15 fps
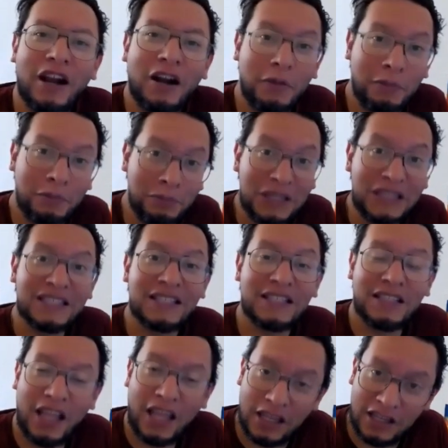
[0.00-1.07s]
are
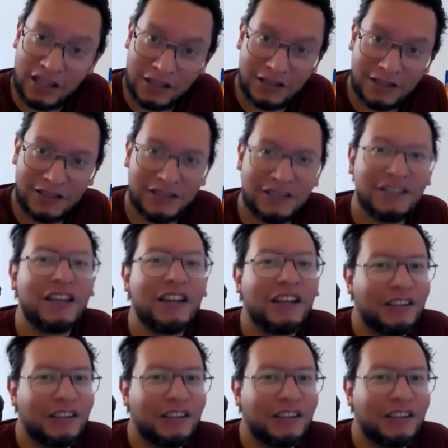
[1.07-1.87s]
mistakes.